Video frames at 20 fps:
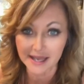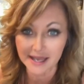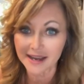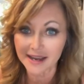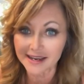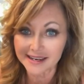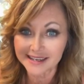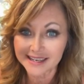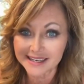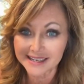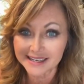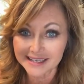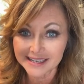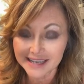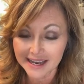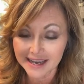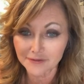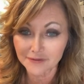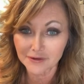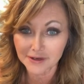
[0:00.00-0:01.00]
I can
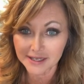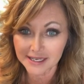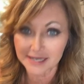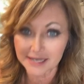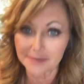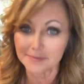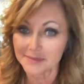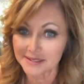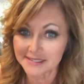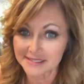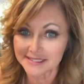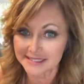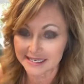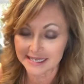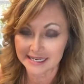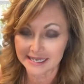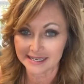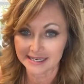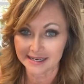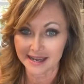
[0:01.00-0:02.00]
never keep this in.